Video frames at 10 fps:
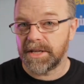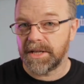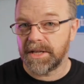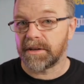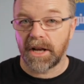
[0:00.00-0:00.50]

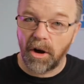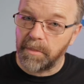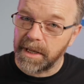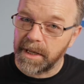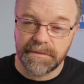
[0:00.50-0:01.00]
sharing a whole
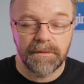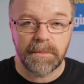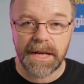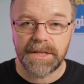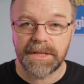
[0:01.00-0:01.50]
bunch of
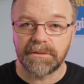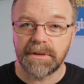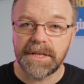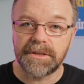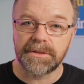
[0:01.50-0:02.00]
information and
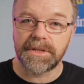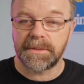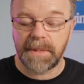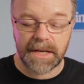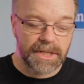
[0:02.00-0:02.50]
resources
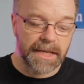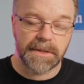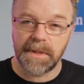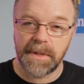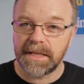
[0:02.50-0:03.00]
about
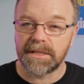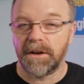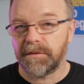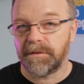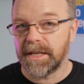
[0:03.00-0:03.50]
Shakespeare, his
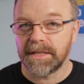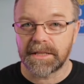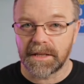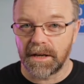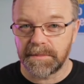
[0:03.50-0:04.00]
life and his
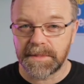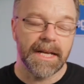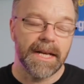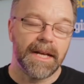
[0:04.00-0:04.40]
times.